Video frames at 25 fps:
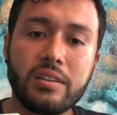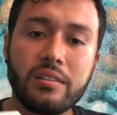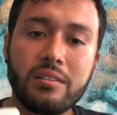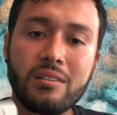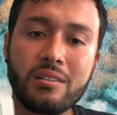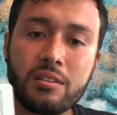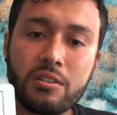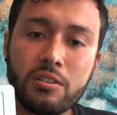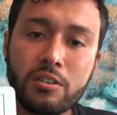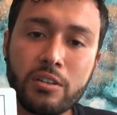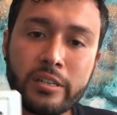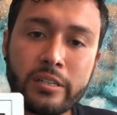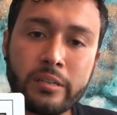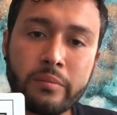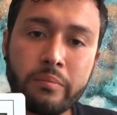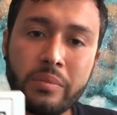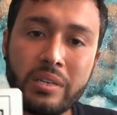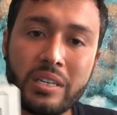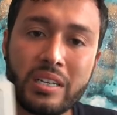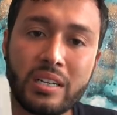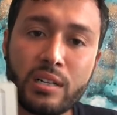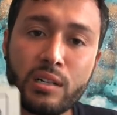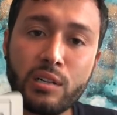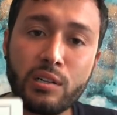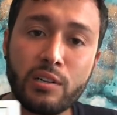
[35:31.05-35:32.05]
I think you're going to
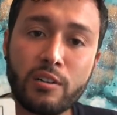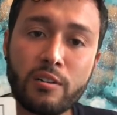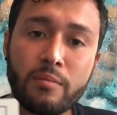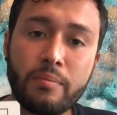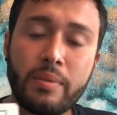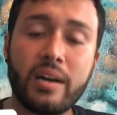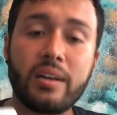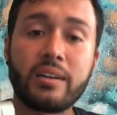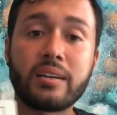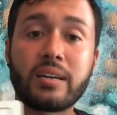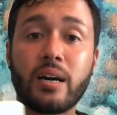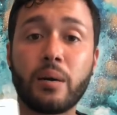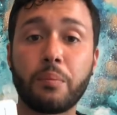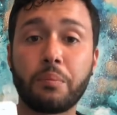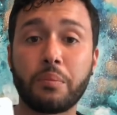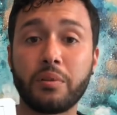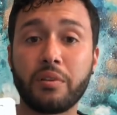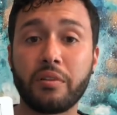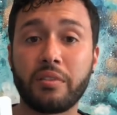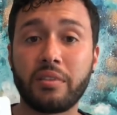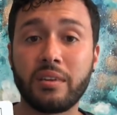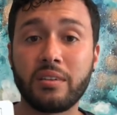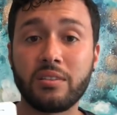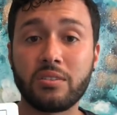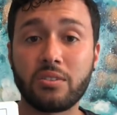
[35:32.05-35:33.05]
be clear about a couple
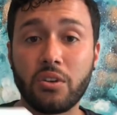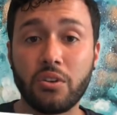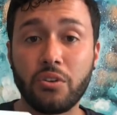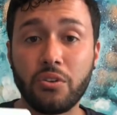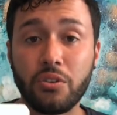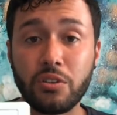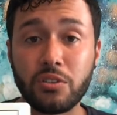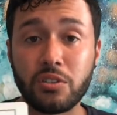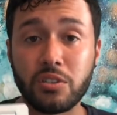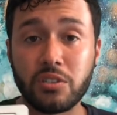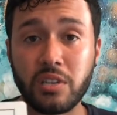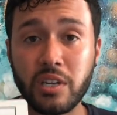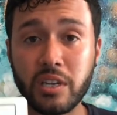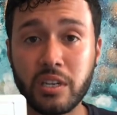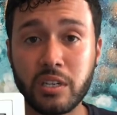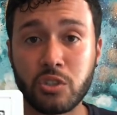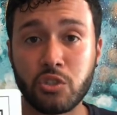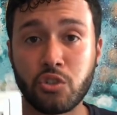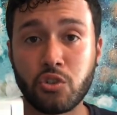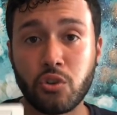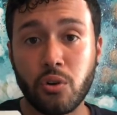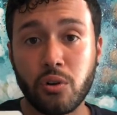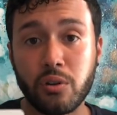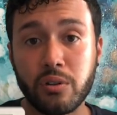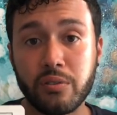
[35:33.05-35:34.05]
of things that you need to take
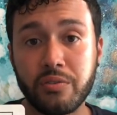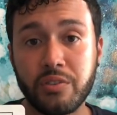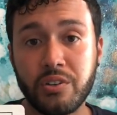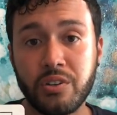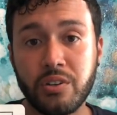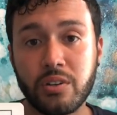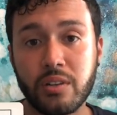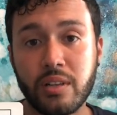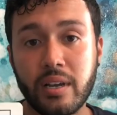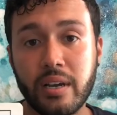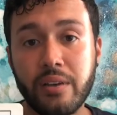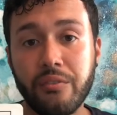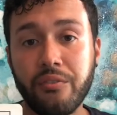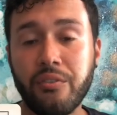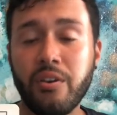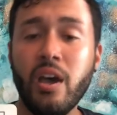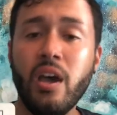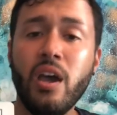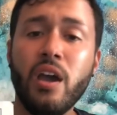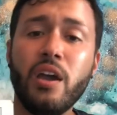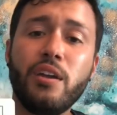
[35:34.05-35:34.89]
control of in your life.